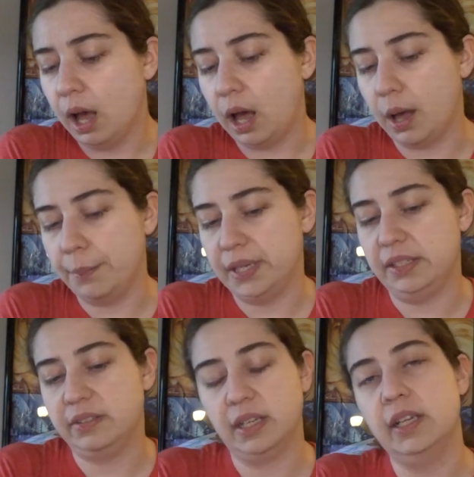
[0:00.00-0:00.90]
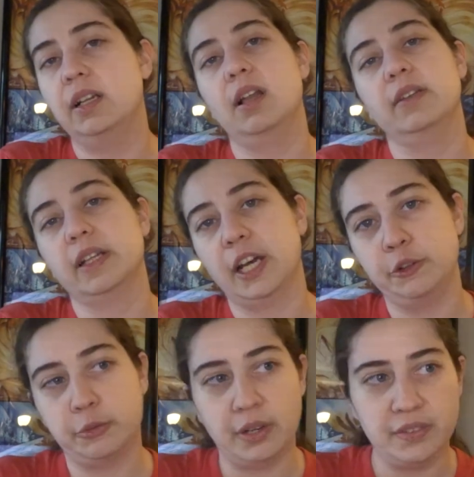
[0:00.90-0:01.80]
But it's a knit-along that
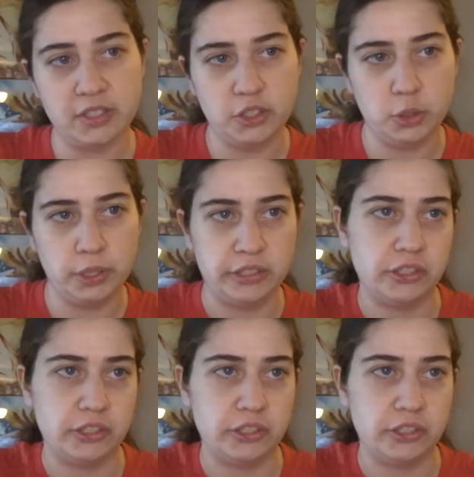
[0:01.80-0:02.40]
100 Ravens is doing.